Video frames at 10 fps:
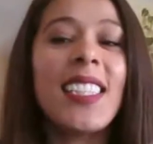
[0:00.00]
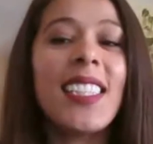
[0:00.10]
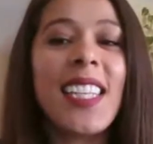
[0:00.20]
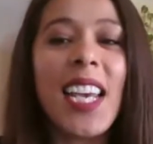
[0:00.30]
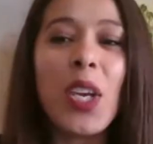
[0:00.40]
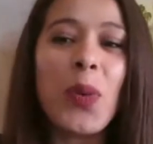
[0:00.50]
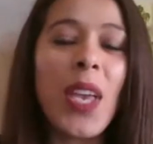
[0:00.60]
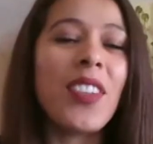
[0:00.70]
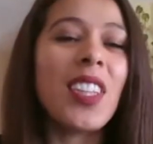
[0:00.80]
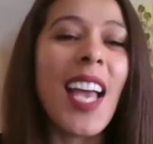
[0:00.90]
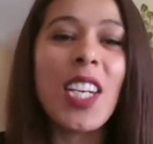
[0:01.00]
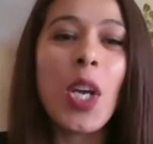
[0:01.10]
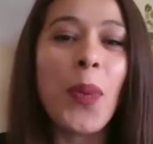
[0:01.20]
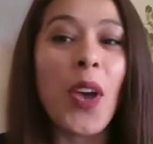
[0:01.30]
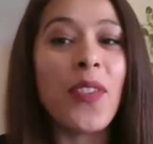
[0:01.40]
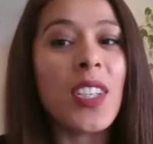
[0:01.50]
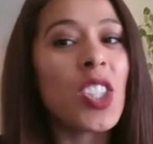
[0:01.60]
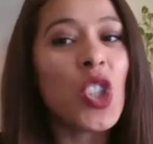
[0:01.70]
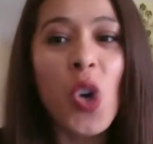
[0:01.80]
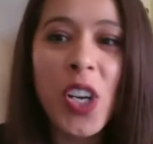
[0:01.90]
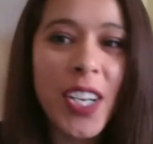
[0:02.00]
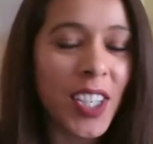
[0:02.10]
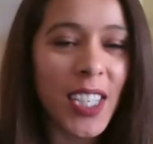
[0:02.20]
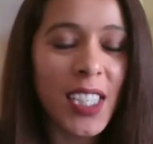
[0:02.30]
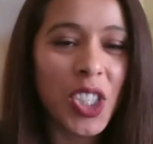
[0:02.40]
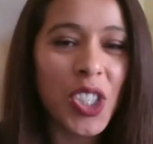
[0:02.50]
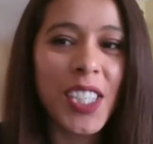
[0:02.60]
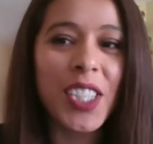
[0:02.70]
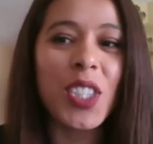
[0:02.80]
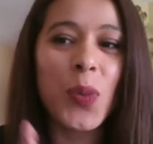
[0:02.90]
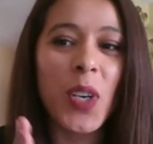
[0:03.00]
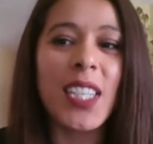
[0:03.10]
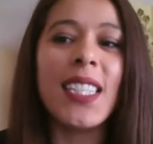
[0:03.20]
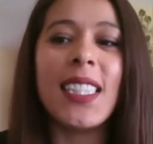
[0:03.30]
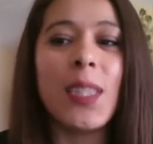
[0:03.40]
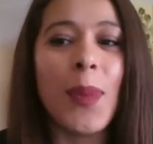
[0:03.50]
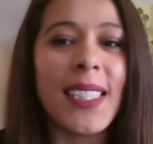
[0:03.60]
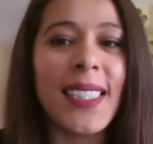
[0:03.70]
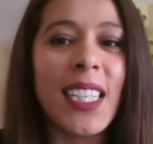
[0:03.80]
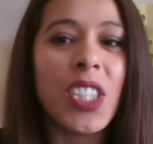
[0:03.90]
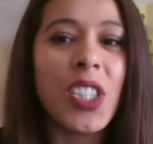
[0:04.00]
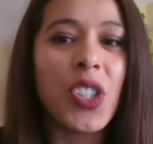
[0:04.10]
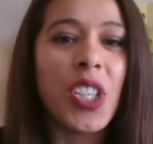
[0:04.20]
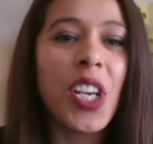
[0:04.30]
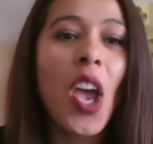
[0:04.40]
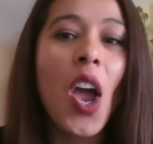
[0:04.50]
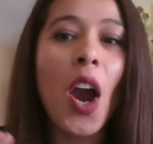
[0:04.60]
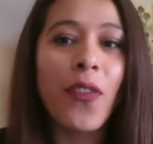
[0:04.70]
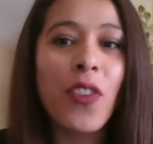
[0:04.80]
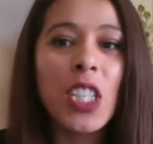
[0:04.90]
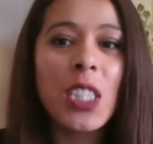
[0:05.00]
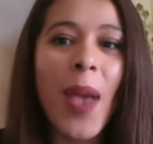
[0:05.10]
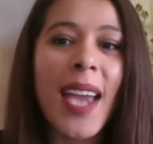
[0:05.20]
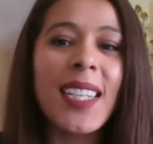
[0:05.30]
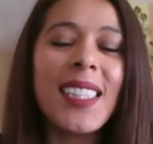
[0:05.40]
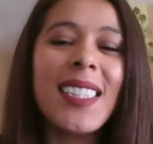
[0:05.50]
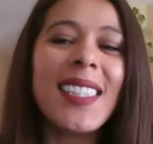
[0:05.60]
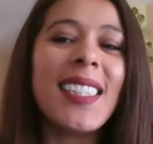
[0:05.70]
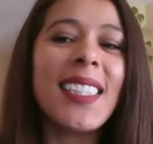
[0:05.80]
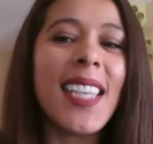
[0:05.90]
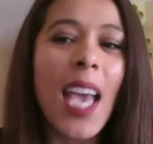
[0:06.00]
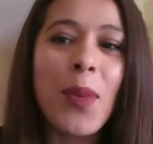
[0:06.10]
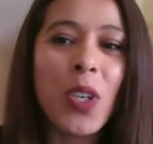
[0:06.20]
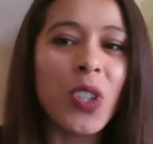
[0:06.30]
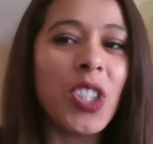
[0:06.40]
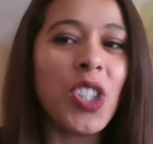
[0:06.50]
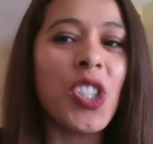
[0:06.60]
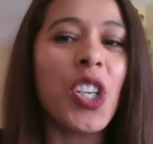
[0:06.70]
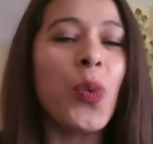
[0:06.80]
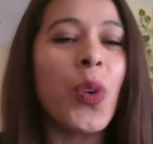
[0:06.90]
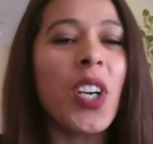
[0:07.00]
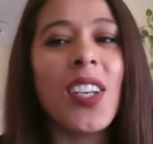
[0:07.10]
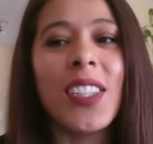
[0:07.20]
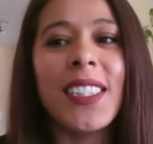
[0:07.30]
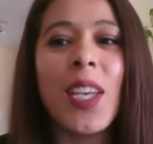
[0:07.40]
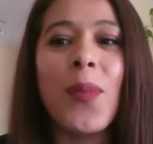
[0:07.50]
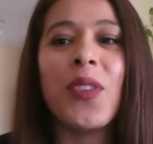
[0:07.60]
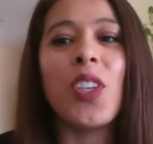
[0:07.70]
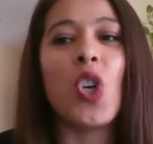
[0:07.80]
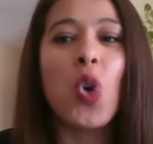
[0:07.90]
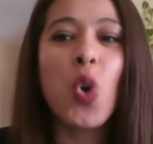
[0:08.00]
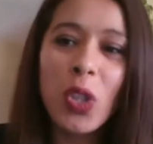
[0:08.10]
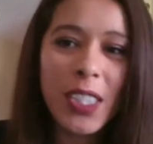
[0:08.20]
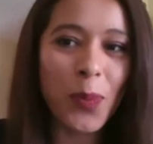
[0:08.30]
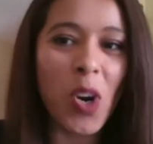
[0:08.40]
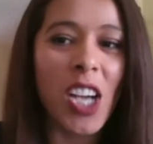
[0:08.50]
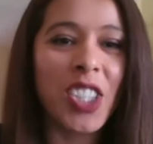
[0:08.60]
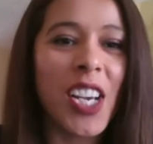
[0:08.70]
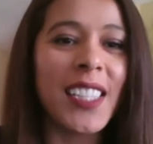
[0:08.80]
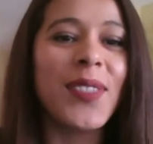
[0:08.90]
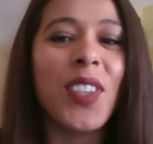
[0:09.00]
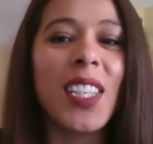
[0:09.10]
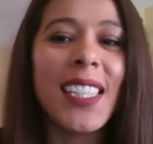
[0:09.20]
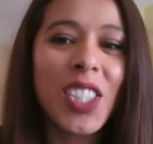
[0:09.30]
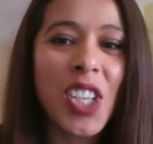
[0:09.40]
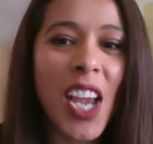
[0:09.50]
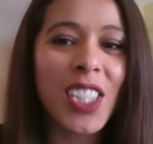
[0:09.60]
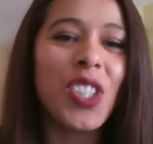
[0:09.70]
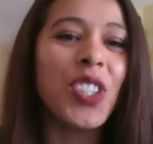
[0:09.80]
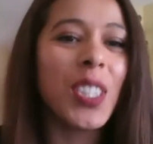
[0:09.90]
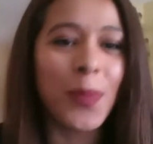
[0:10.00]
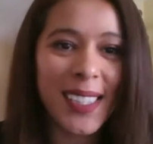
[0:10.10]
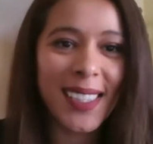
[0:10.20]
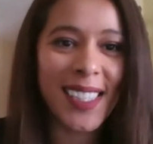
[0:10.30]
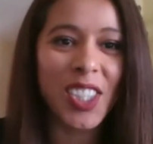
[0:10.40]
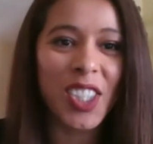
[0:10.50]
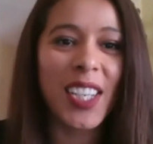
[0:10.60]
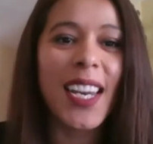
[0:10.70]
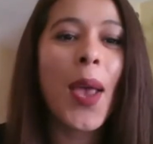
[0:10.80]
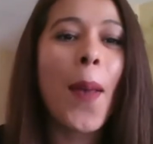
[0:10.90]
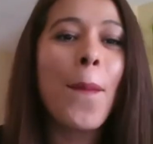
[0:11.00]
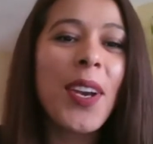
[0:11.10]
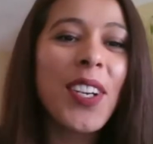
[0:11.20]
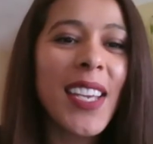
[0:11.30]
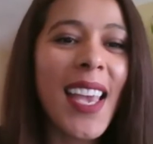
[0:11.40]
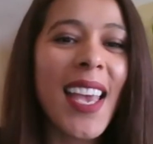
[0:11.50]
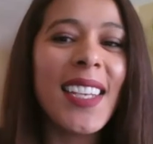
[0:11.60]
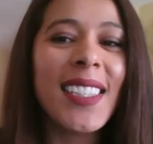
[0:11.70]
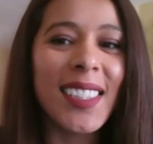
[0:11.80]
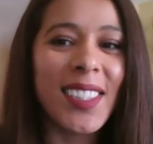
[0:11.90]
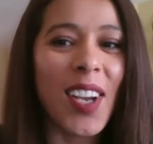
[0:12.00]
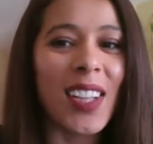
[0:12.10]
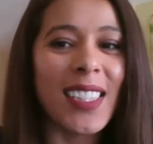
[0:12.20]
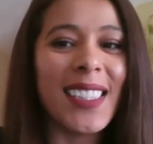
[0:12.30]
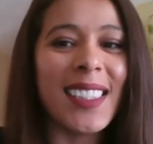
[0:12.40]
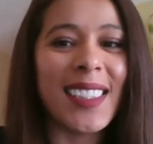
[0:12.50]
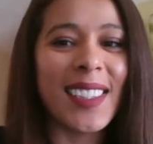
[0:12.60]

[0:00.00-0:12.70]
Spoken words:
Today, we have a lineup of extraordinary engineers working in the space industry. Our first panelist is a chemical engineer working on some of the coolest projects for the International Space Station, Marianne Gonzalez.